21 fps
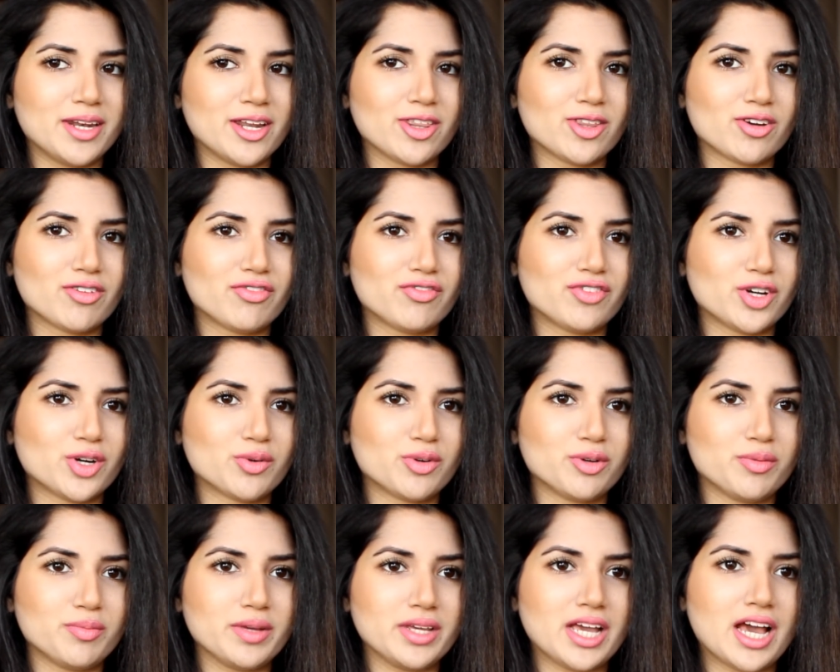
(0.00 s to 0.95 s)
another fear
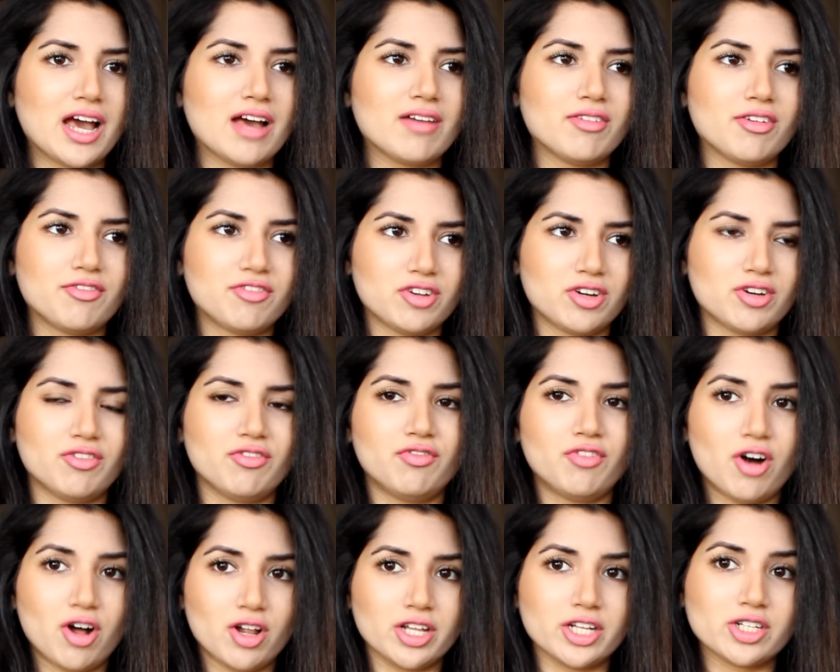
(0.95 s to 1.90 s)
would be I have a fear of
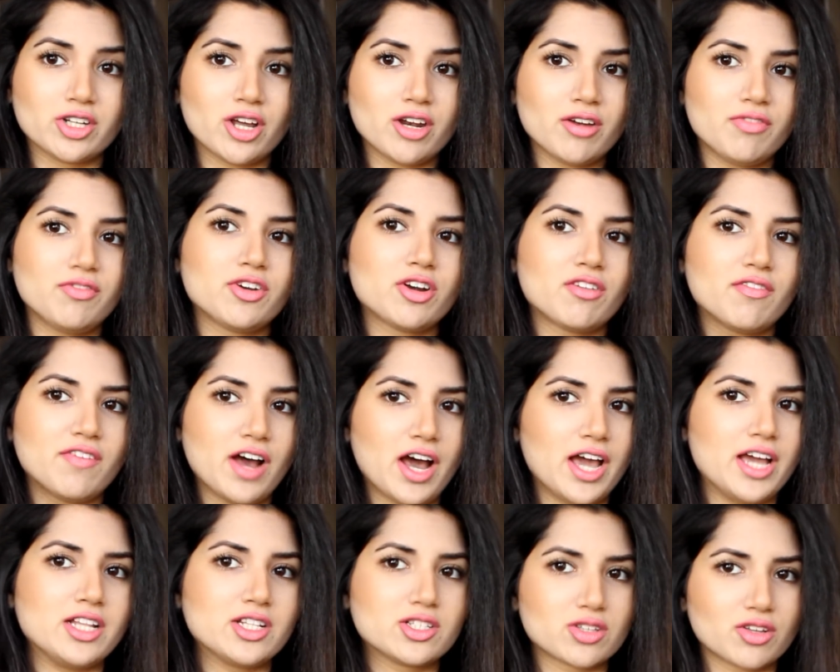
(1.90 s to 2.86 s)
falling, not a fear of
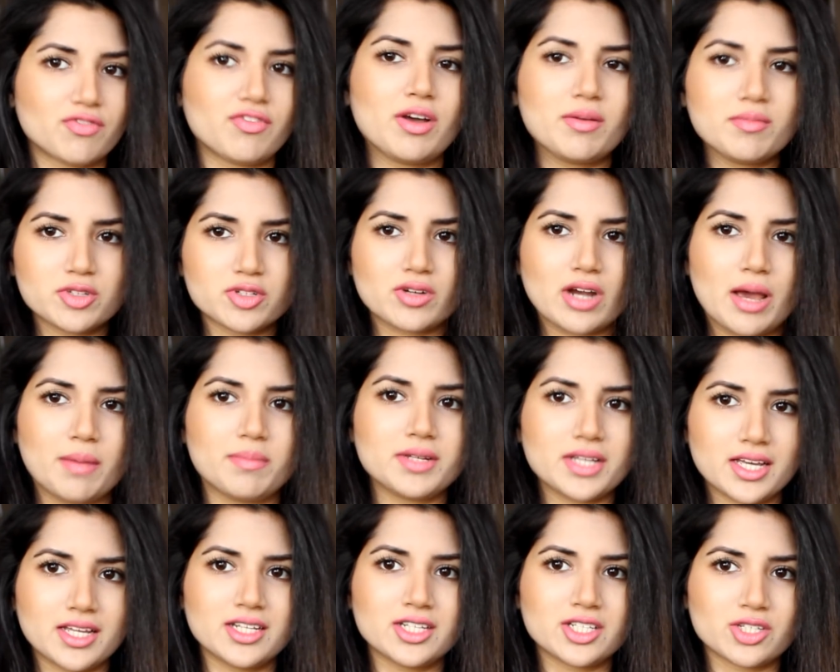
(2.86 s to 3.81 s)
height. So if I'm
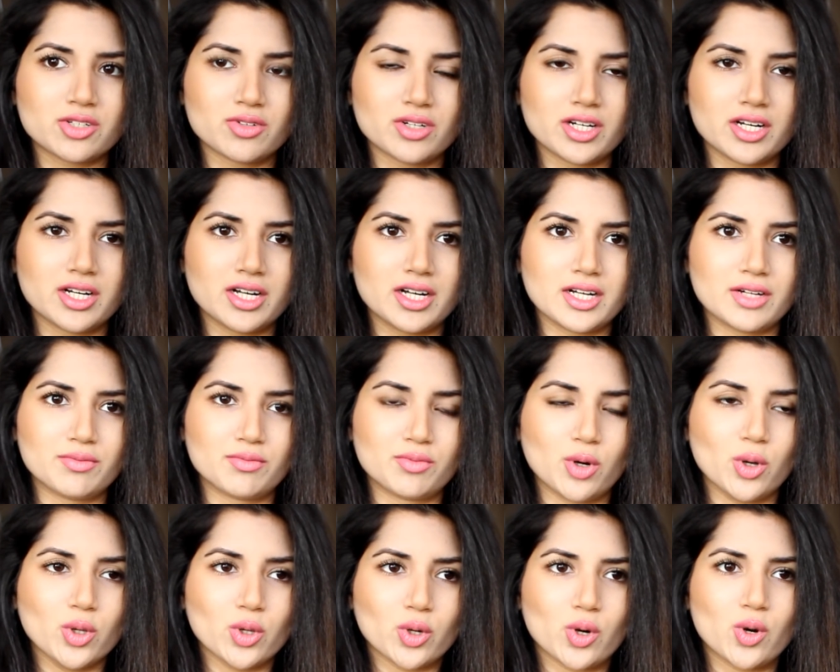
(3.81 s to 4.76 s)
strapped into a
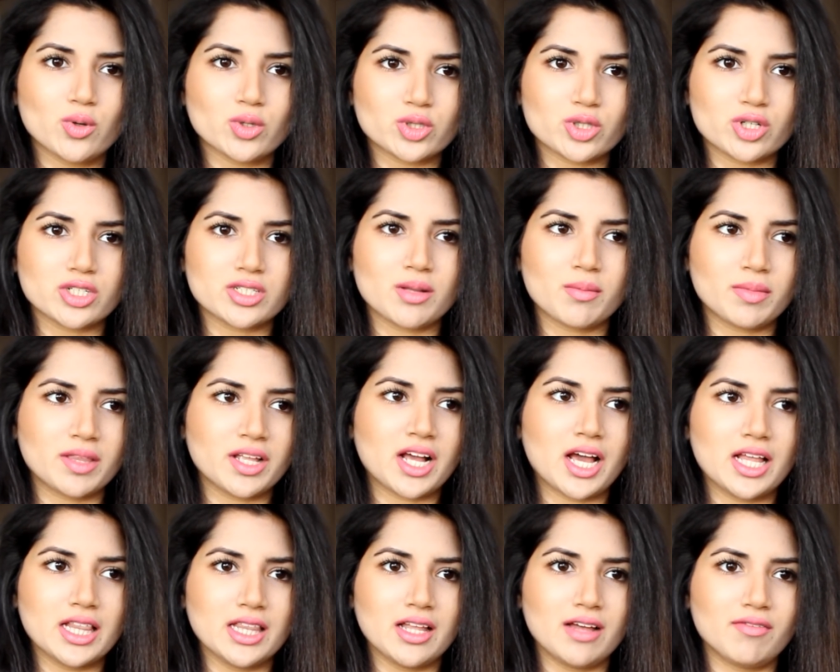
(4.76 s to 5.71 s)
roller coaster or something,
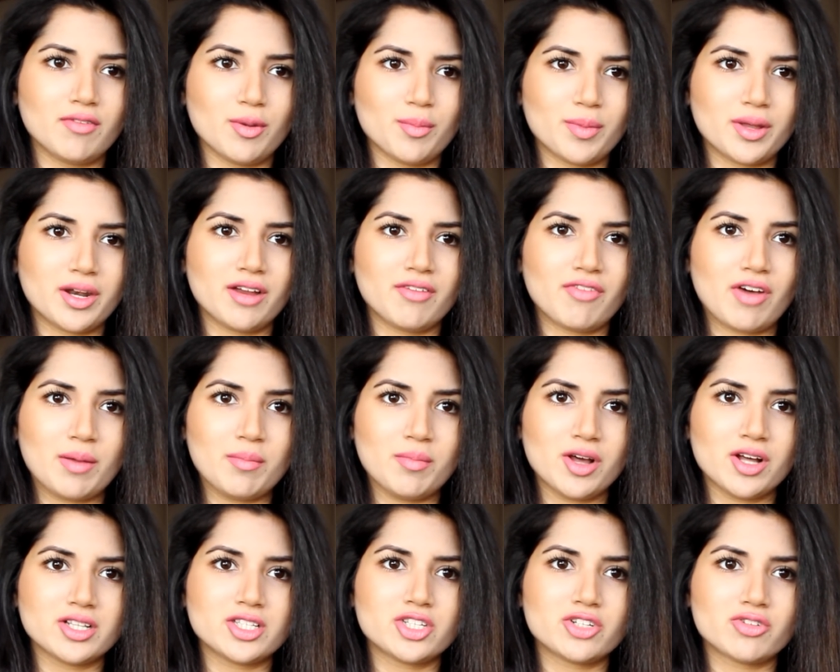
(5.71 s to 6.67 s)
I love it. But if I'm
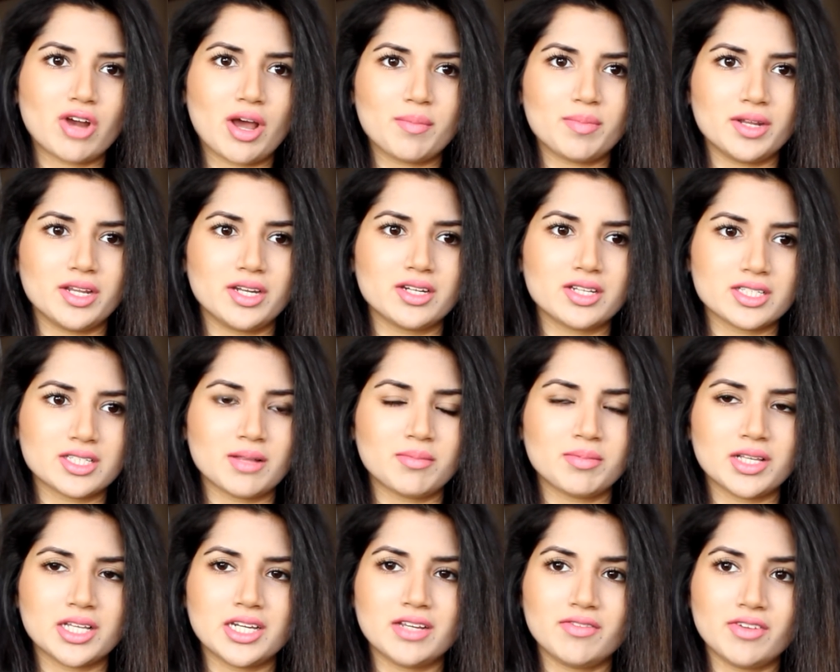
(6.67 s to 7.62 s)
not strapped into
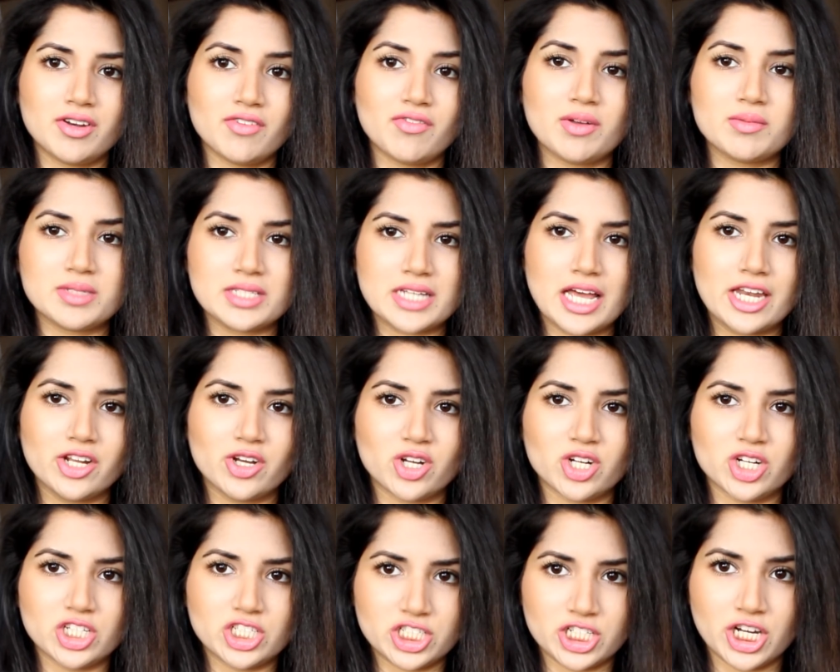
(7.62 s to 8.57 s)
something, even if I'm standing
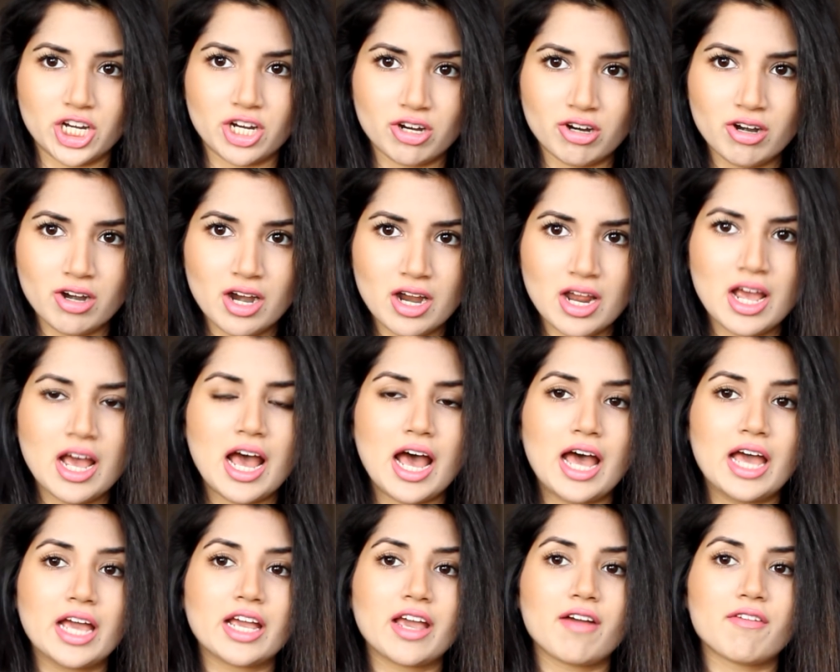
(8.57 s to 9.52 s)
on a chair,
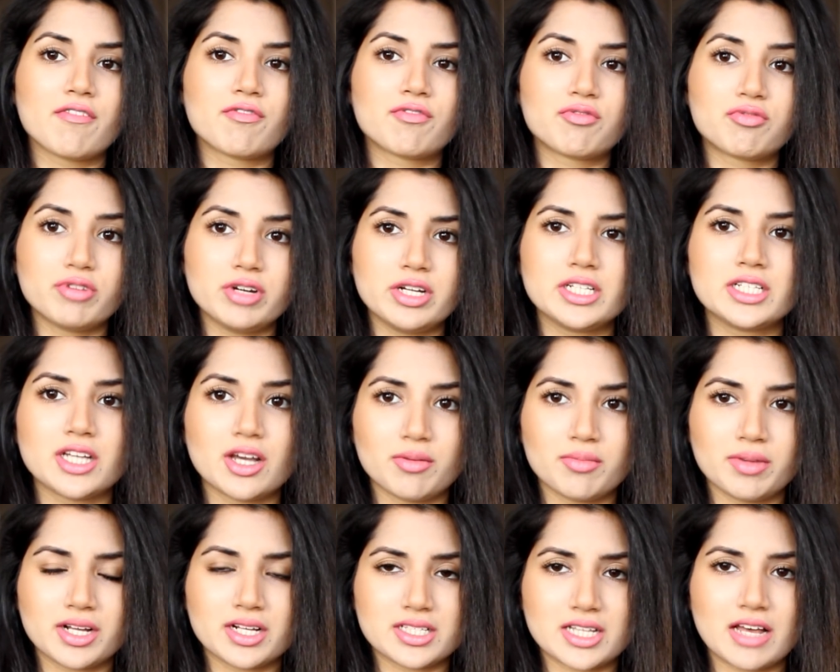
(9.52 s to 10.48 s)
I get freaked
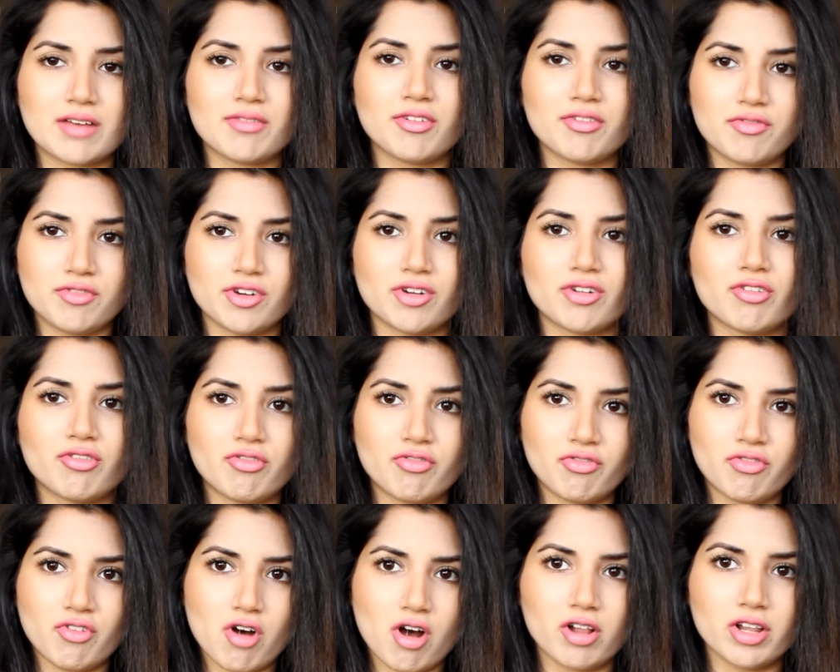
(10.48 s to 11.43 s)
out because I have a fear of
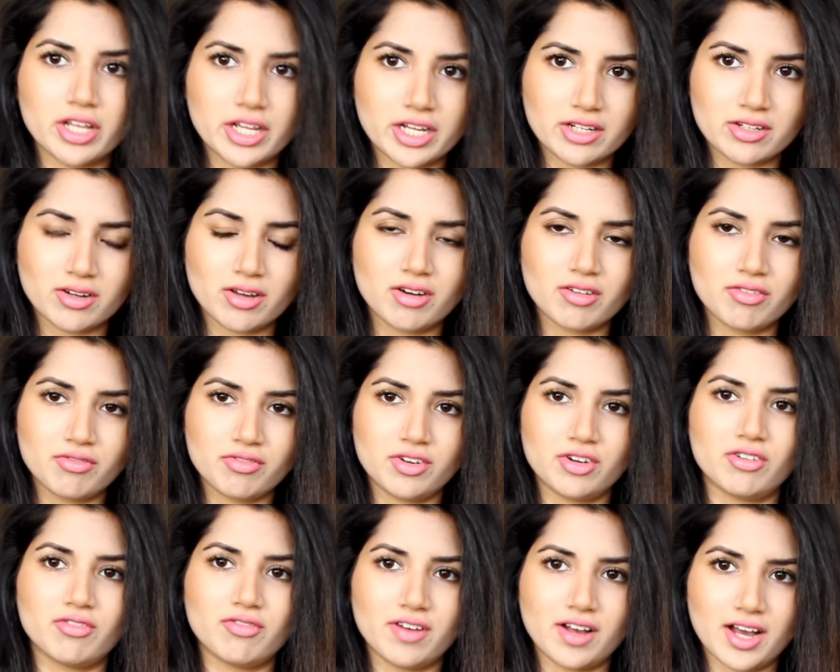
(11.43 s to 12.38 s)
falling, not a
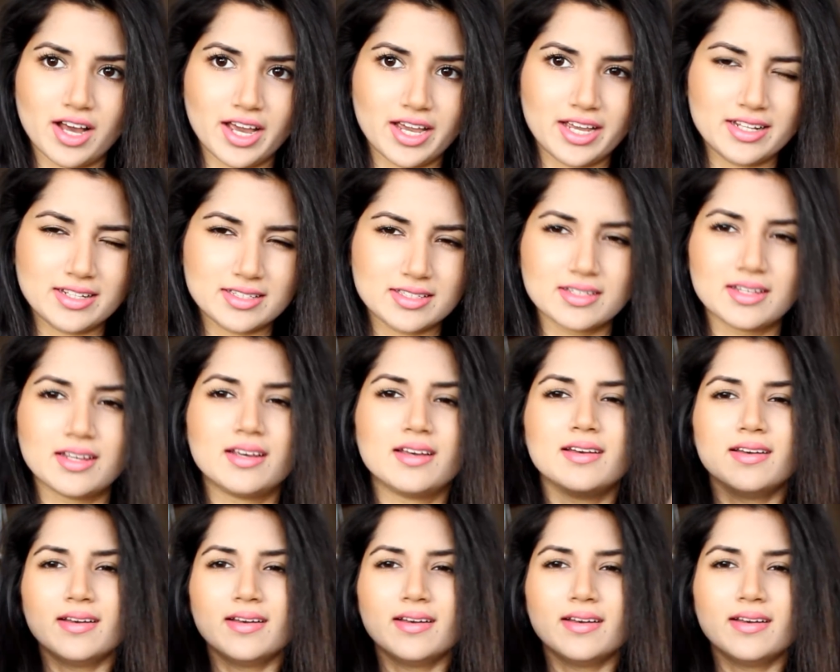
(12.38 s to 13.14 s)
fear of heights.